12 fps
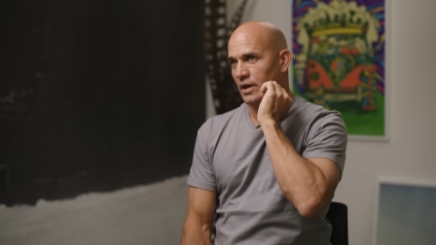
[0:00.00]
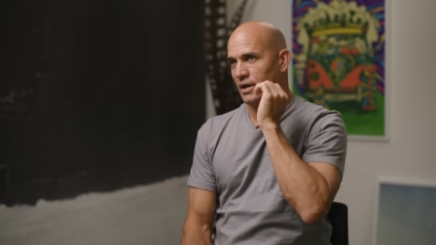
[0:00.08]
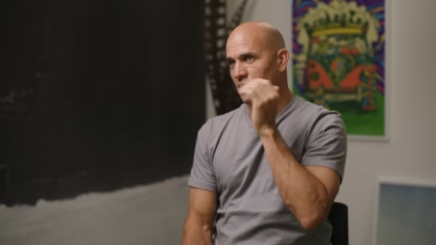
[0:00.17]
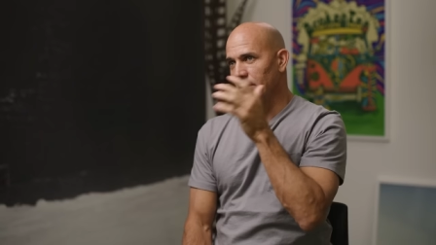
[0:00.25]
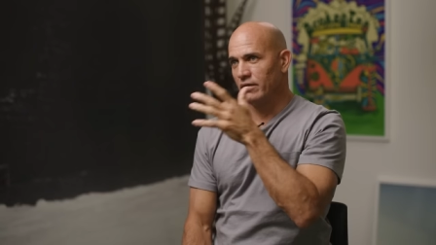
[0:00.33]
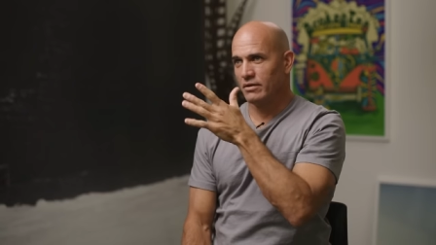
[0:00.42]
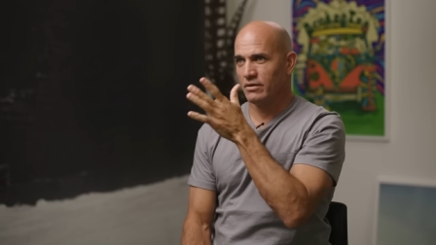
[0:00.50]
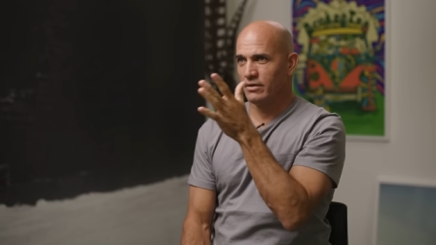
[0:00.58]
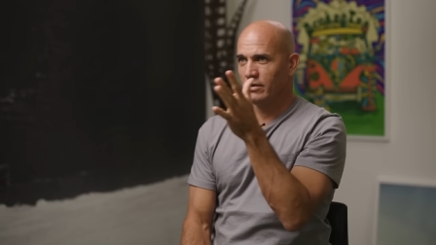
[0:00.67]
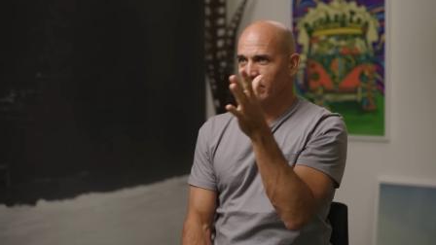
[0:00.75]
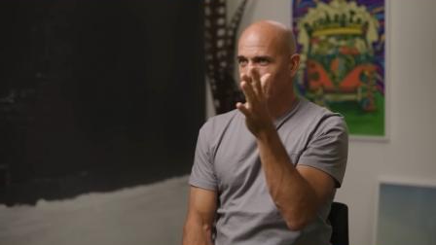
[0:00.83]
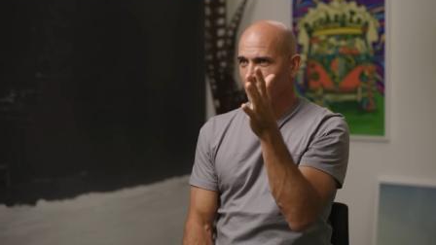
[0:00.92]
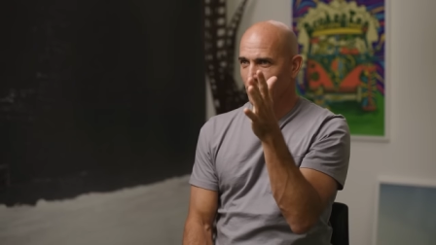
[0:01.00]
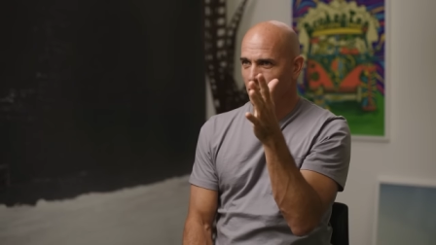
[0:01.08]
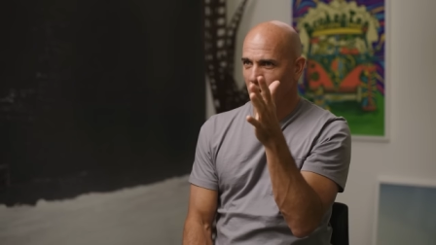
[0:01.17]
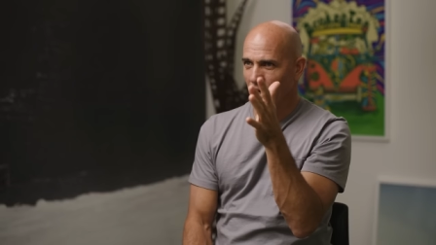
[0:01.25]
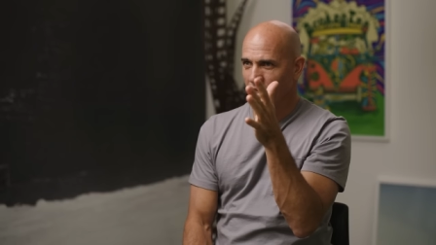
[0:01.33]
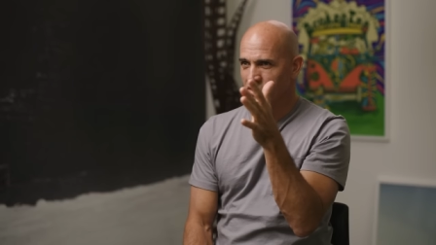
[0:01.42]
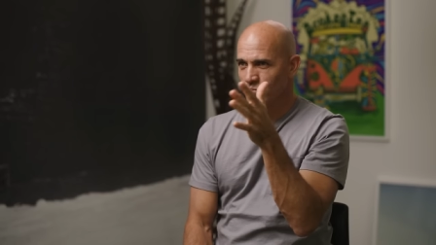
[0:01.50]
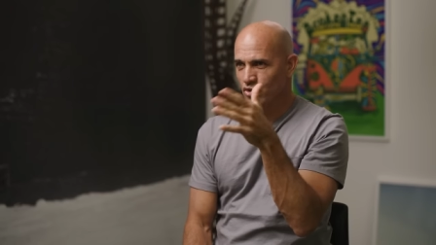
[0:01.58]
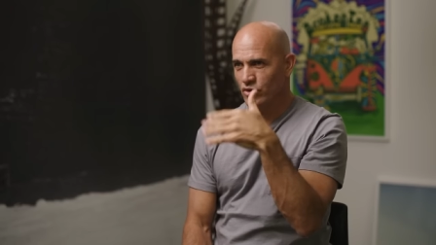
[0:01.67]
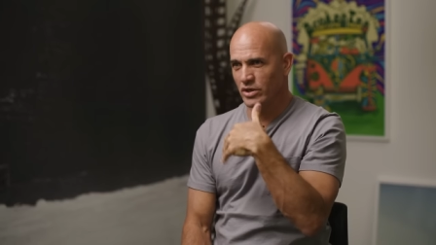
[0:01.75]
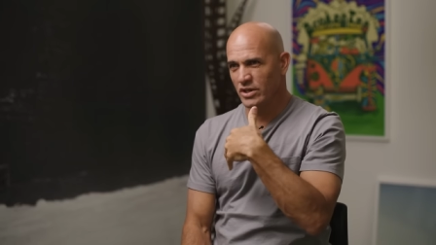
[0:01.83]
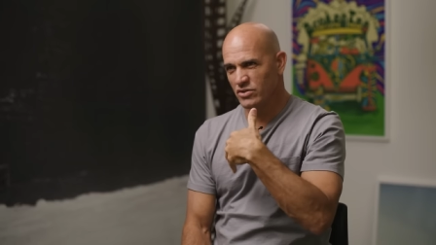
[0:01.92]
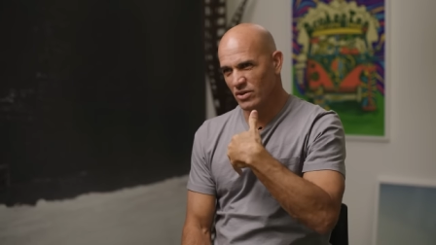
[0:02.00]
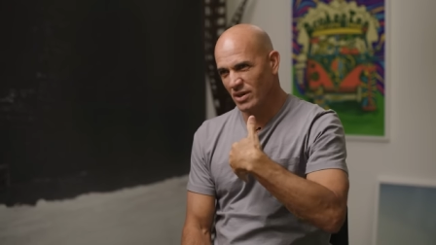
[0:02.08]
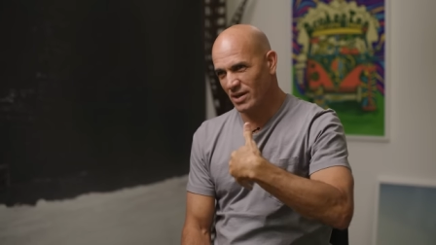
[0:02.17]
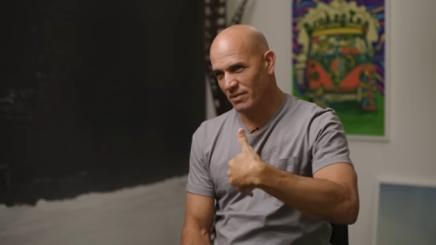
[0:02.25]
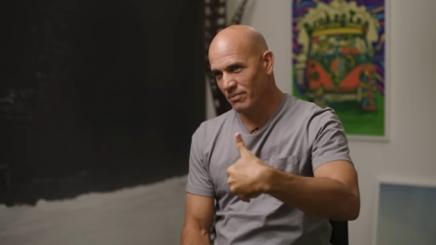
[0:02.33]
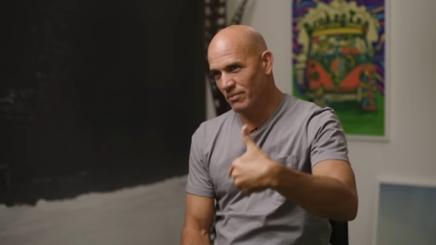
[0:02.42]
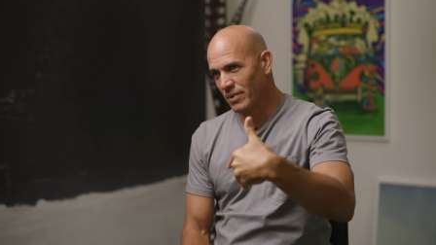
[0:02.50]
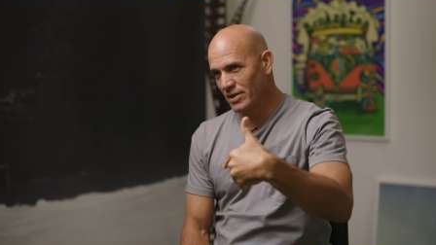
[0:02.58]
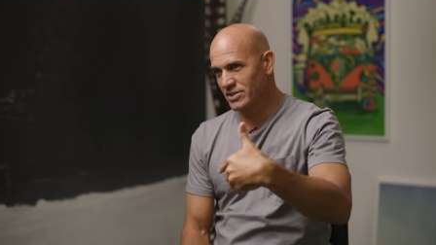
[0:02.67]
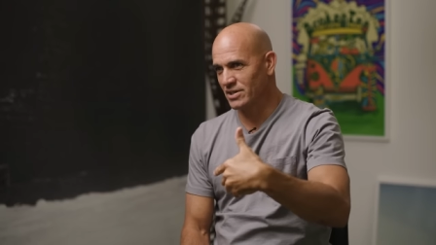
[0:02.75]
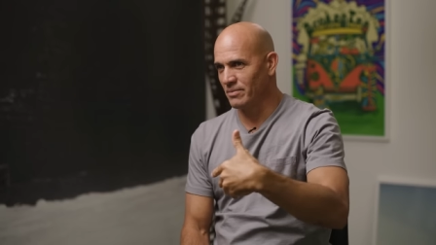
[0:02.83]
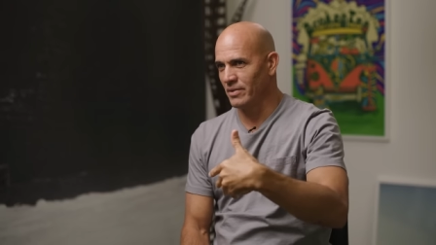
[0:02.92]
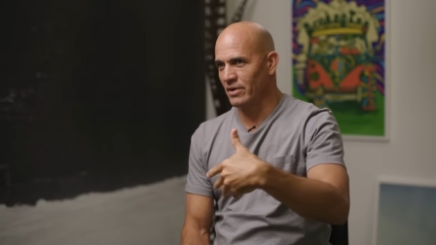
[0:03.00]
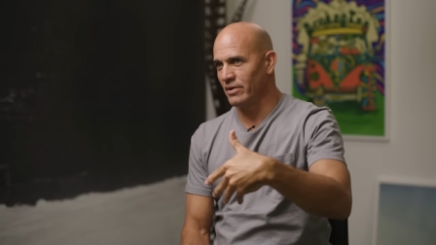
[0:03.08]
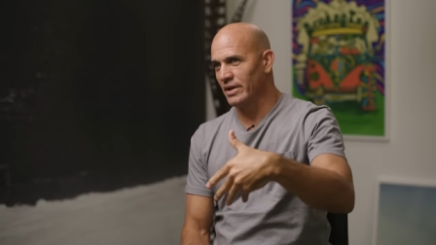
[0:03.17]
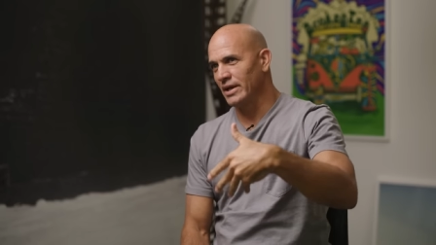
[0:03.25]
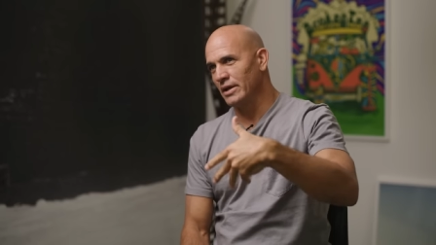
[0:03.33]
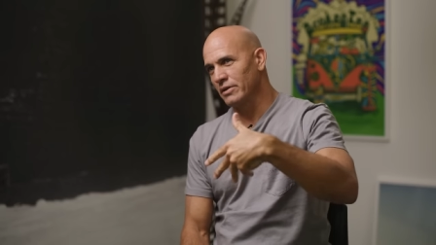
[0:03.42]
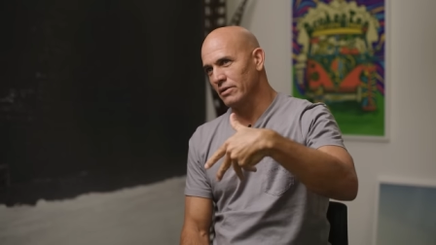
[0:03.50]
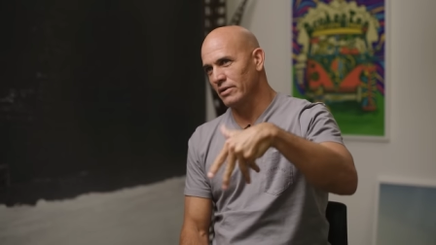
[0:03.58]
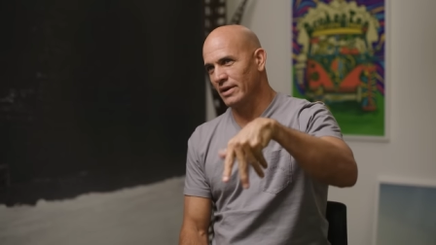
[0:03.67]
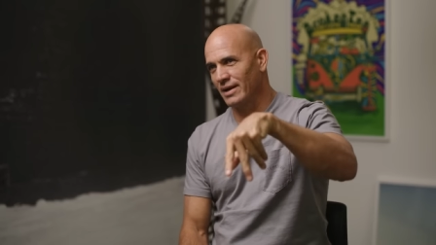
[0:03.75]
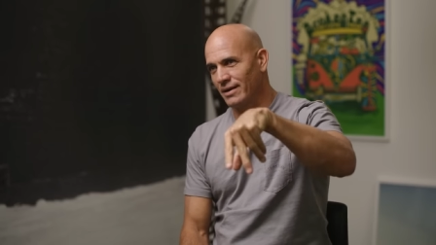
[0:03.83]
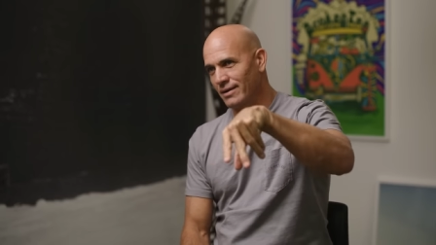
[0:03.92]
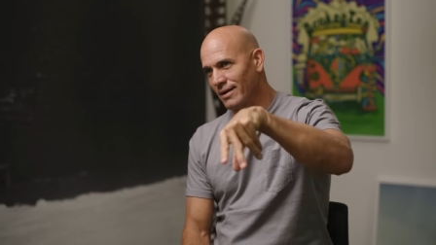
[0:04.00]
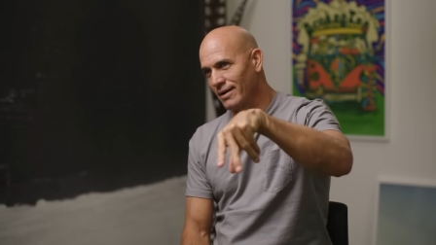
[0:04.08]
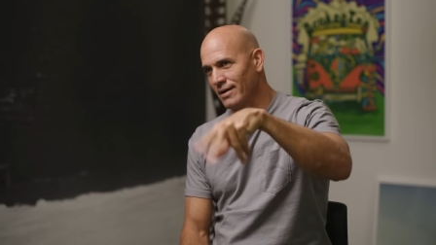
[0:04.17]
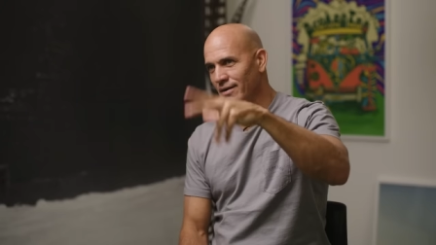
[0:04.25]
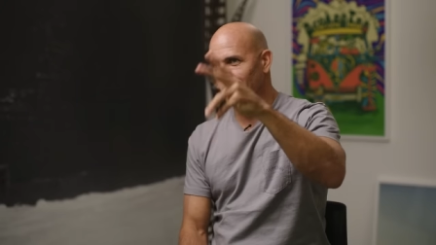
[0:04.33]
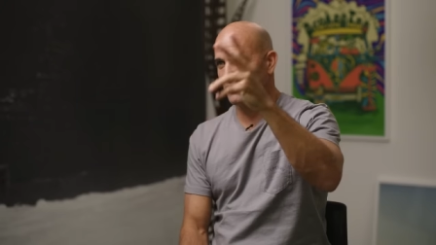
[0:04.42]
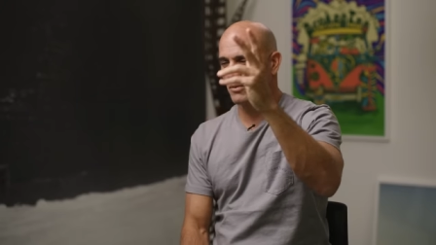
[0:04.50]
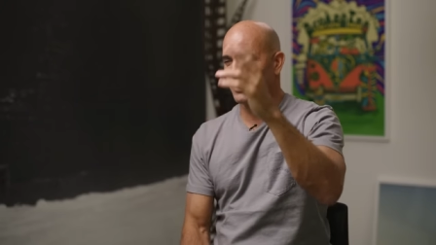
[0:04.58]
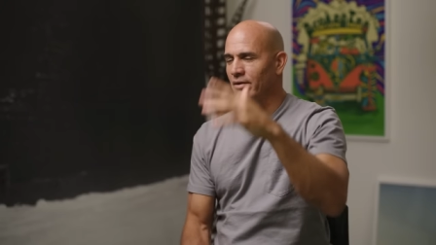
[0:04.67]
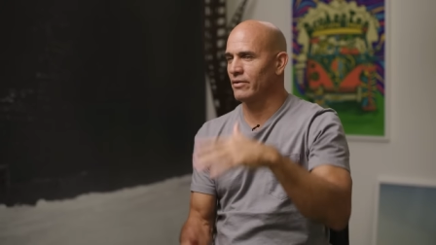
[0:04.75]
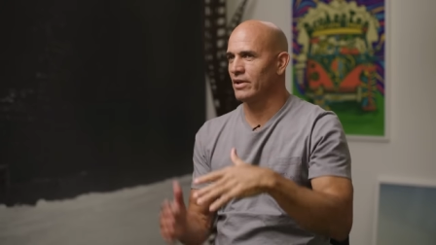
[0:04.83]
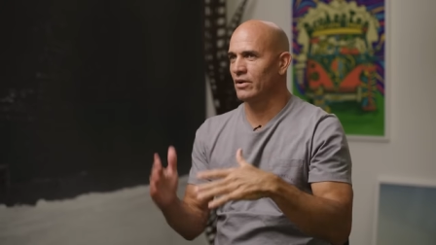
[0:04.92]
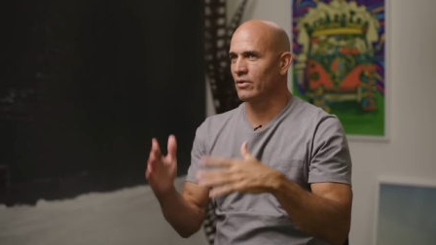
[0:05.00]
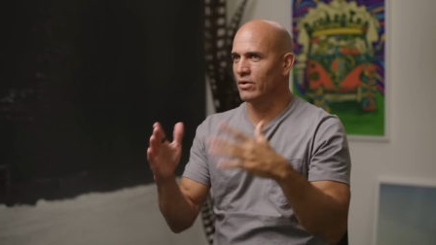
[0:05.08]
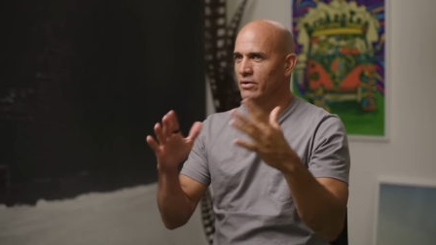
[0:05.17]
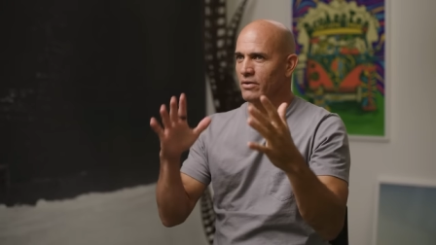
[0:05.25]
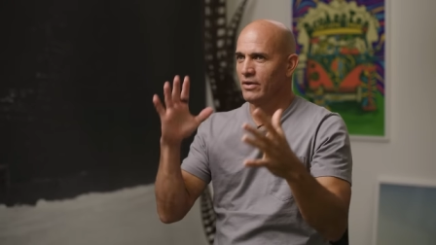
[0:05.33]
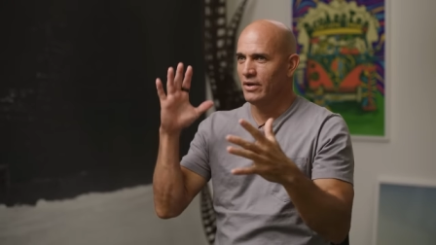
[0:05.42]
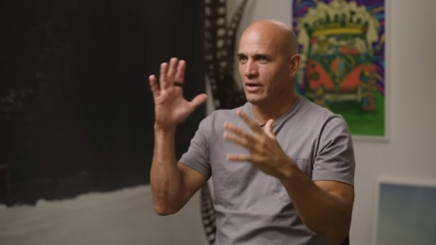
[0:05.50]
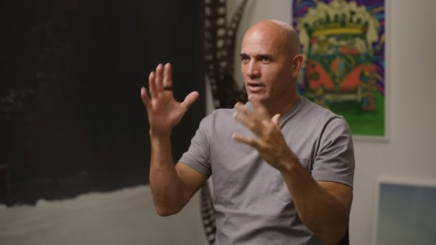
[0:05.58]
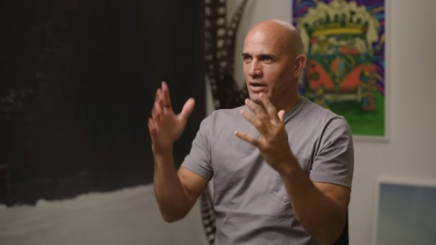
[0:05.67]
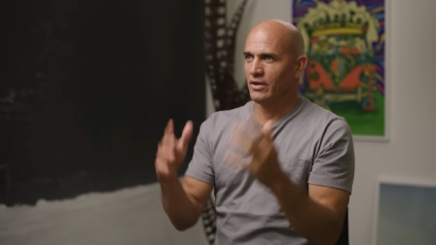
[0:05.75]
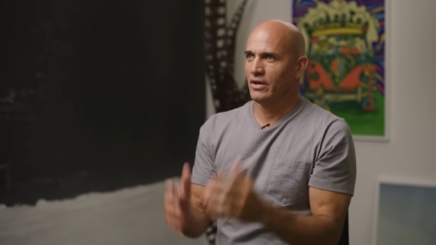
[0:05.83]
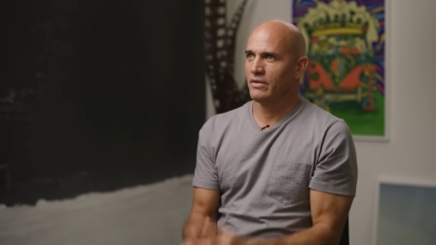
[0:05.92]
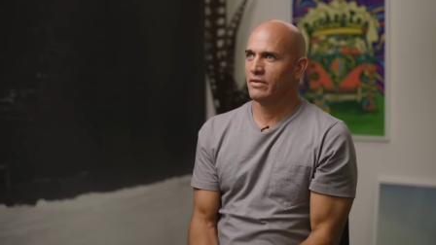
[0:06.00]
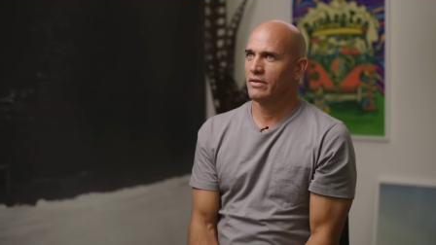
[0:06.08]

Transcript: And if you're behind some trees or you got to punch something underneath or you got to cut it or whatever, you know, it,